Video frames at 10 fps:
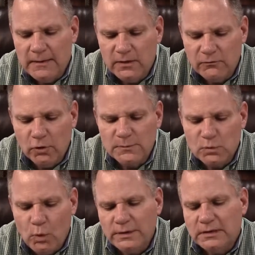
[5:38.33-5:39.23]
If groups
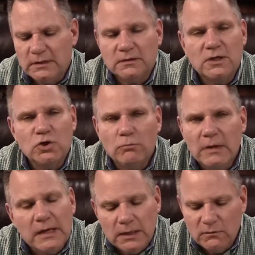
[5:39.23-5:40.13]
want to continue
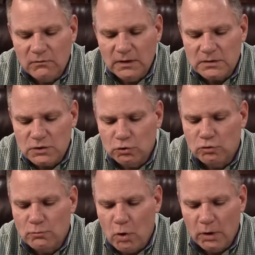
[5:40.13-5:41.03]
meeting via
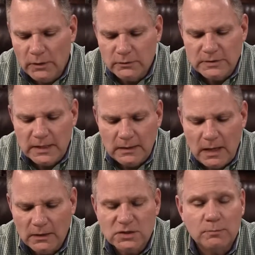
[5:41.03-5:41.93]
Zoom or other
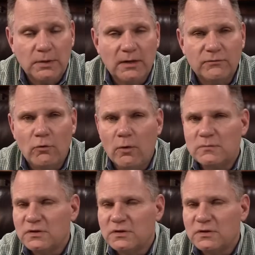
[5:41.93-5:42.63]
technology platforms,